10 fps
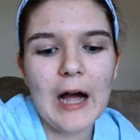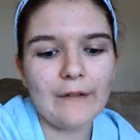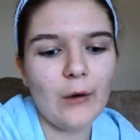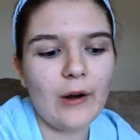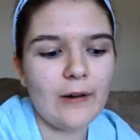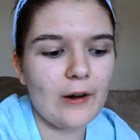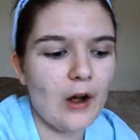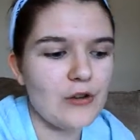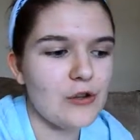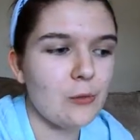I've
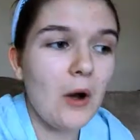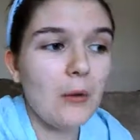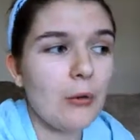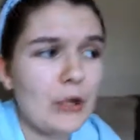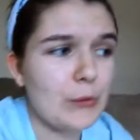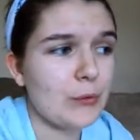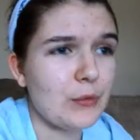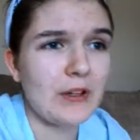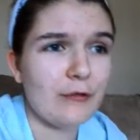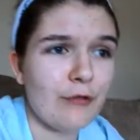gone to one, which was
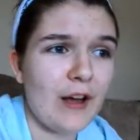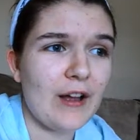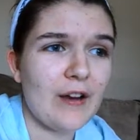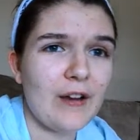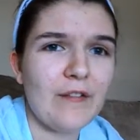really fun,